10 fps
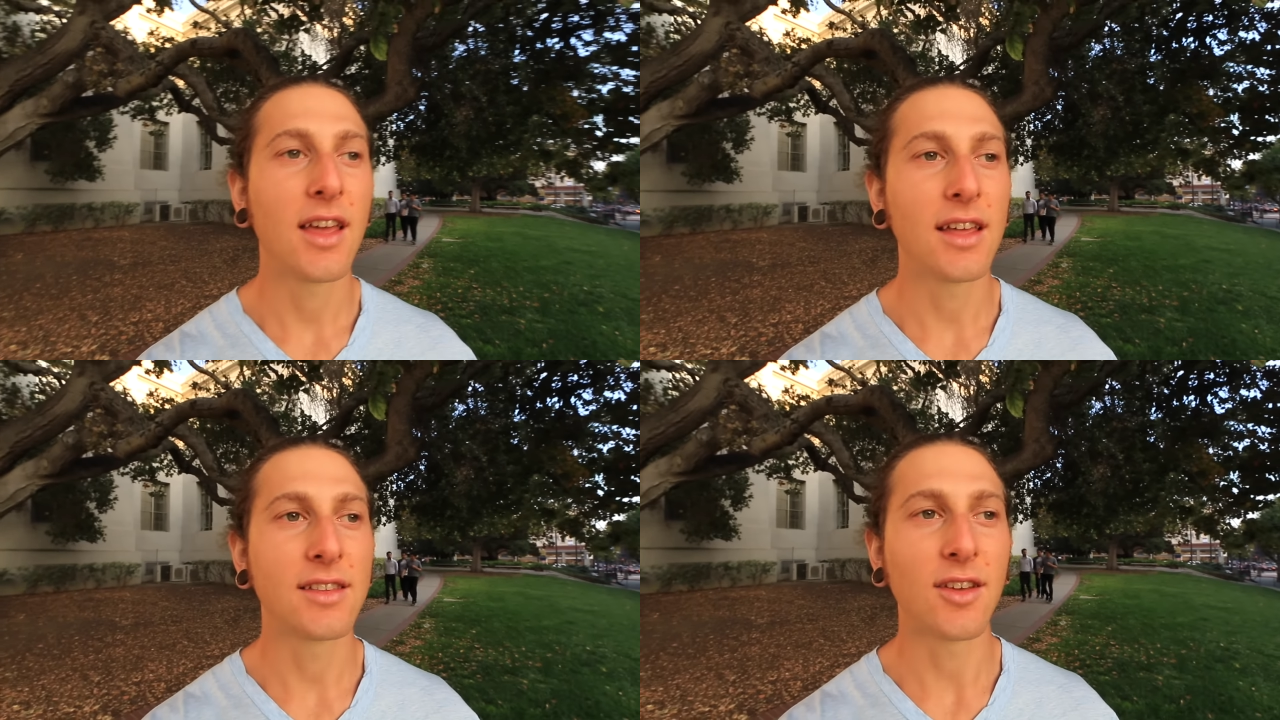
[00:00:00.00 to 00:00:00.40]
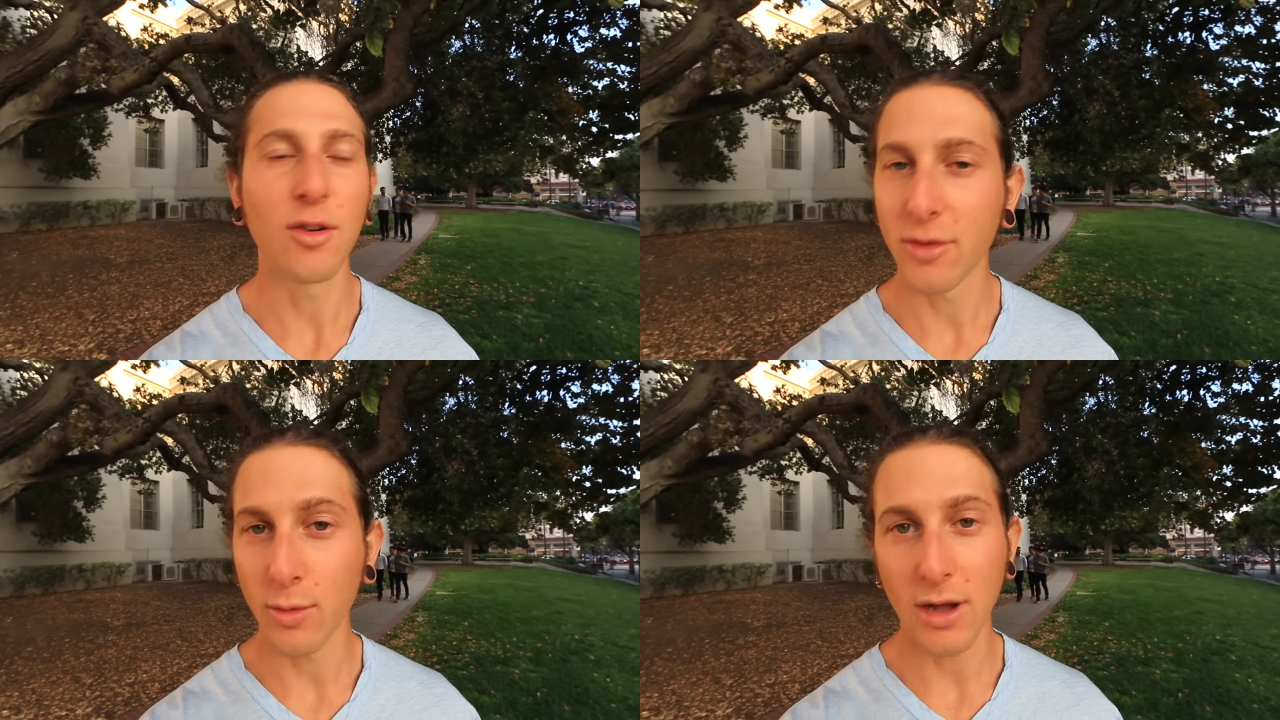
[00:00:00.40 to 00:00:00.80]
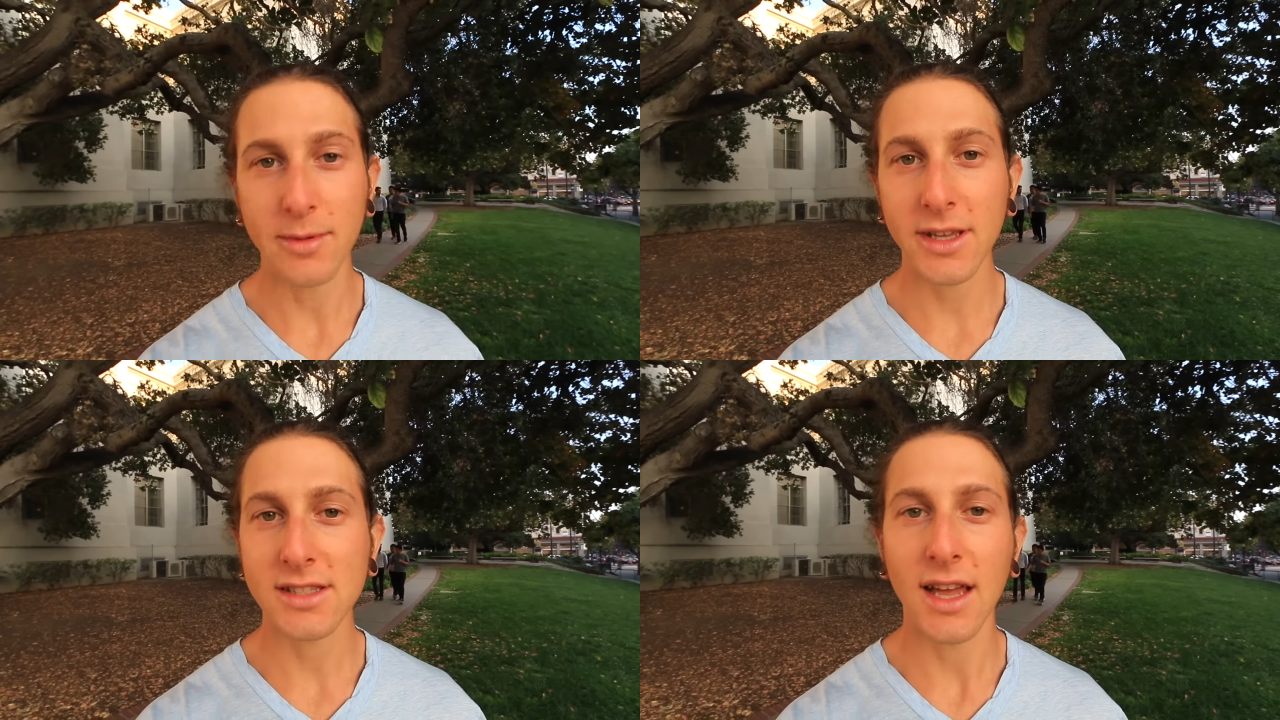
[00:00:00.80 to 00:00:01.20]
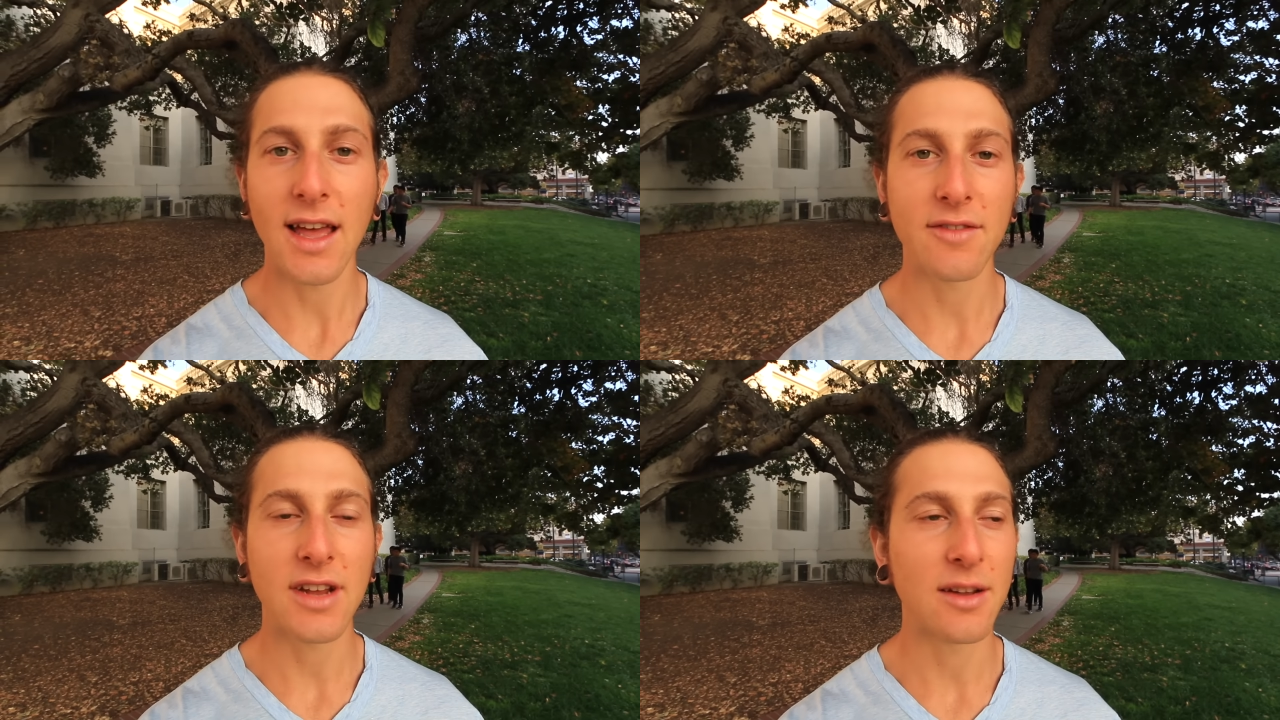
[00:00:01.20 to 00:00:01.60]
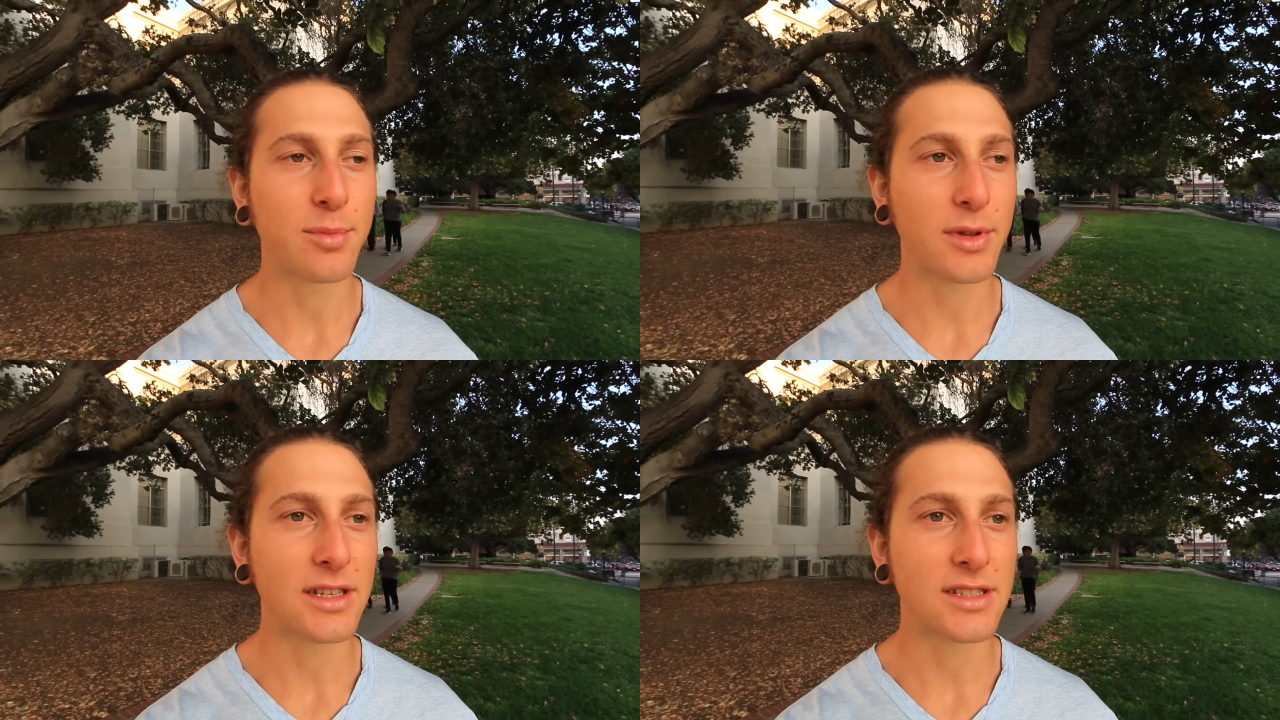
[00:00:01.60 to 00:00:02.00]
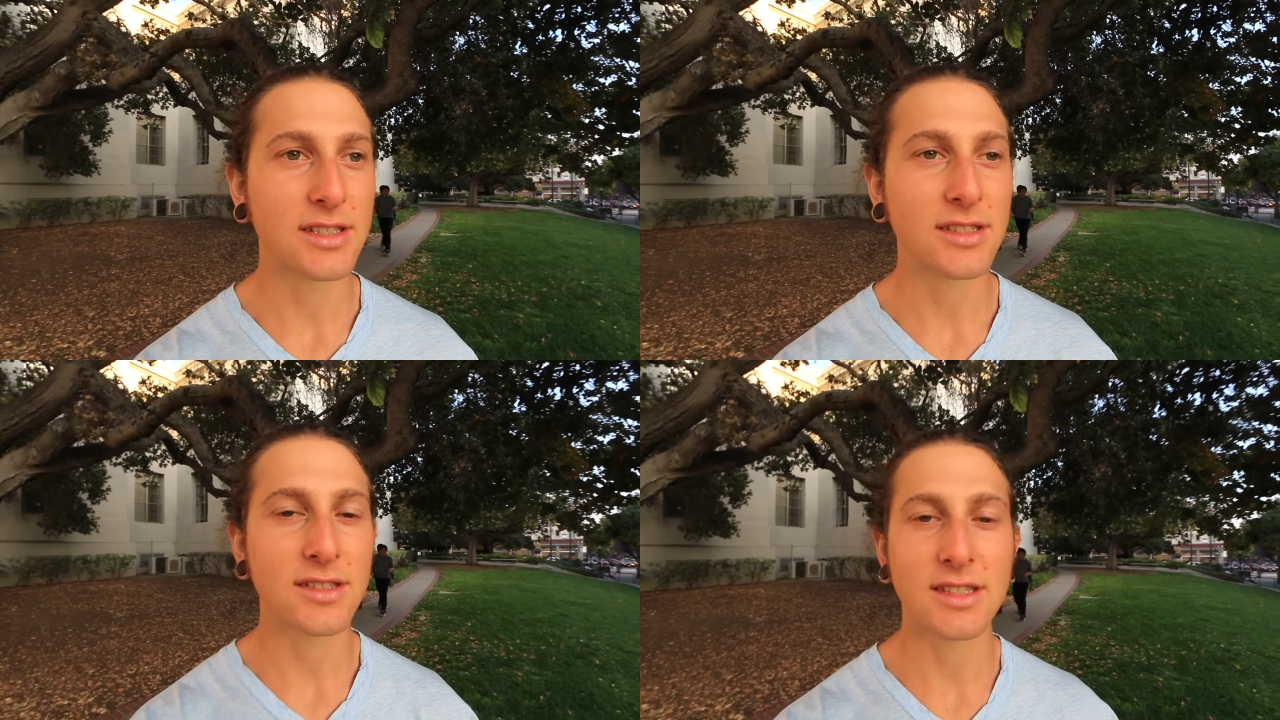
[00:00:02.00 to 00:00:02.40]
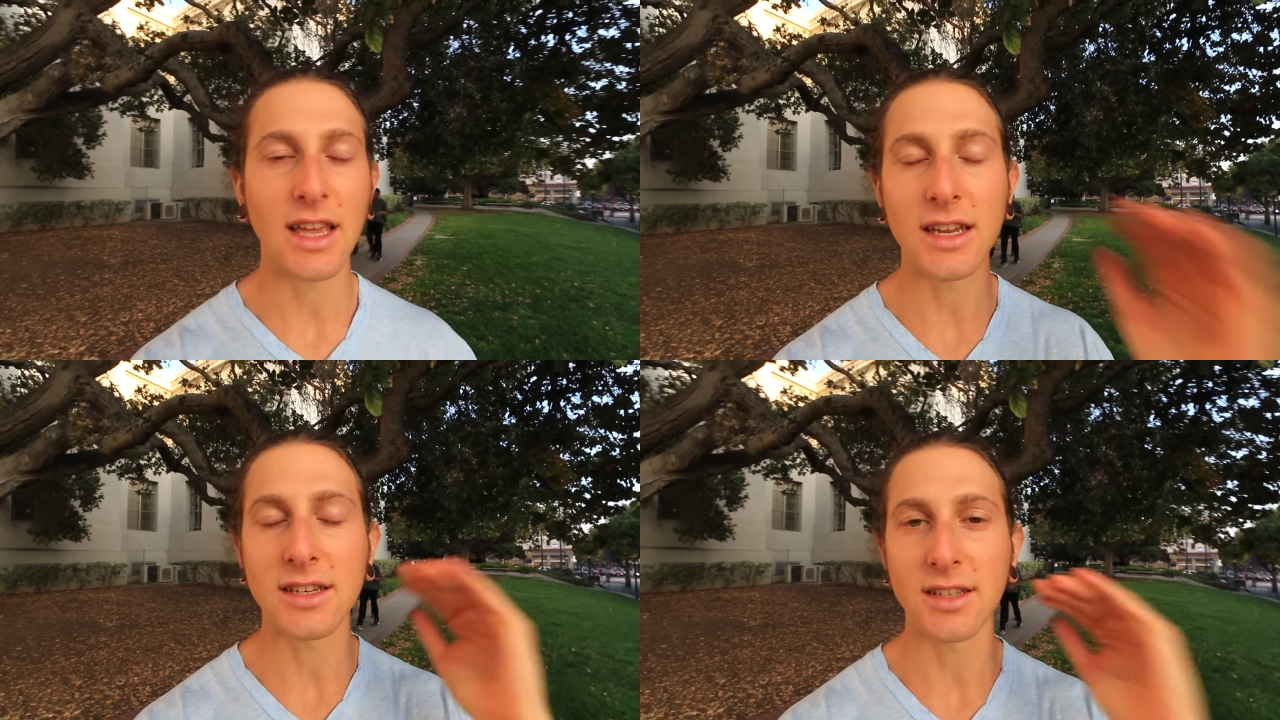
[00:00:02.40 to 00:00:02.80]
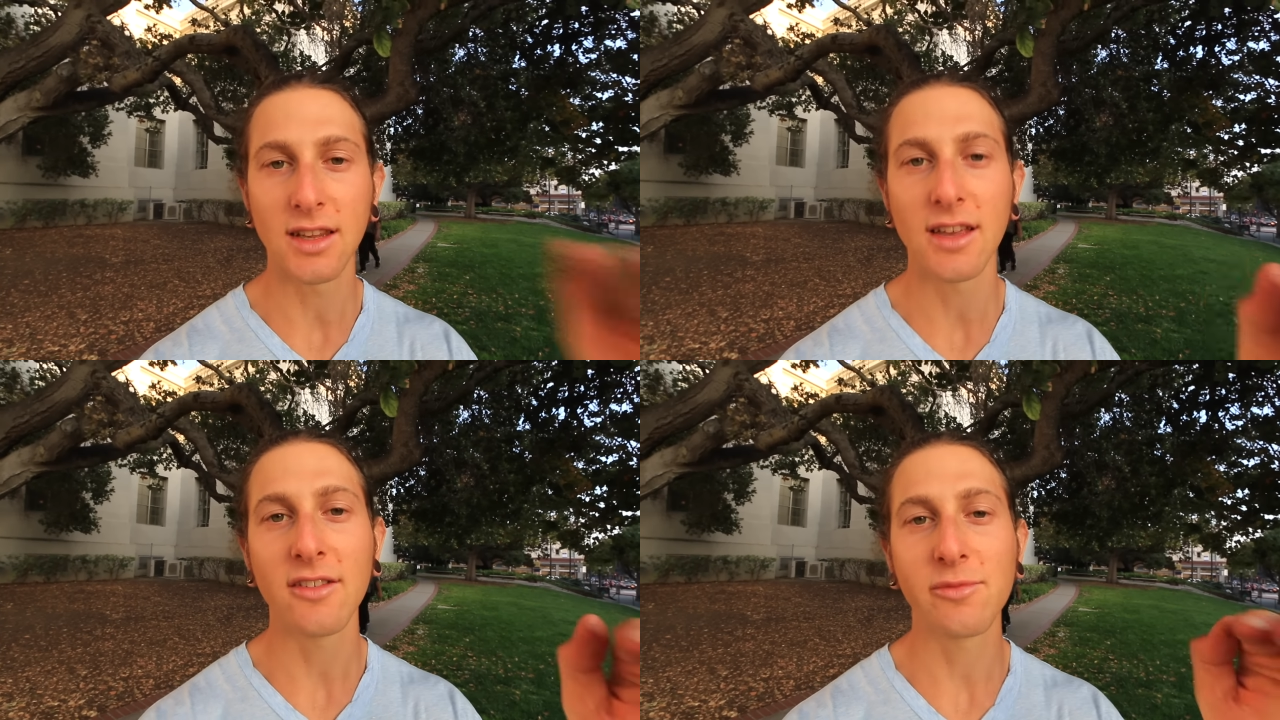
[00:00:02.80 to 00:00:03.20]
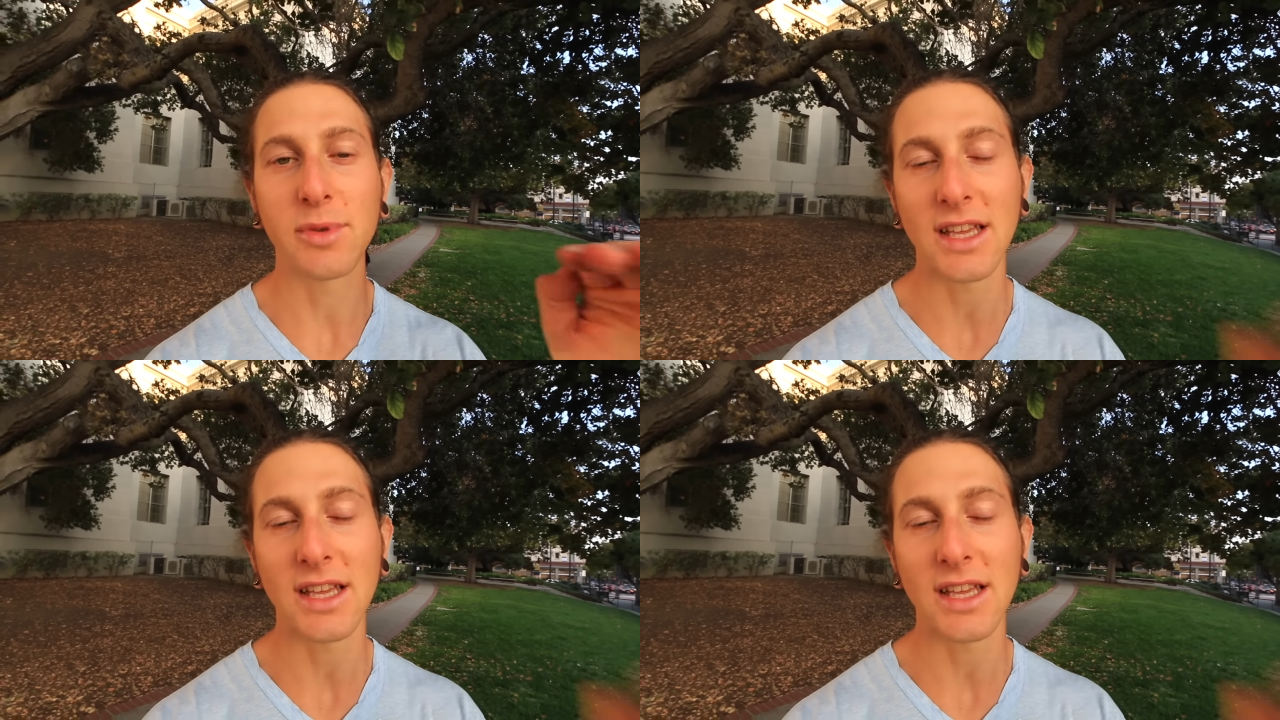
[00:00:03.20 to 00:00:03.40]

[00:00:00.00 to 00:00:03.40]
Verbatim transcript: It's overwhelming because I haven't had a place steady to live,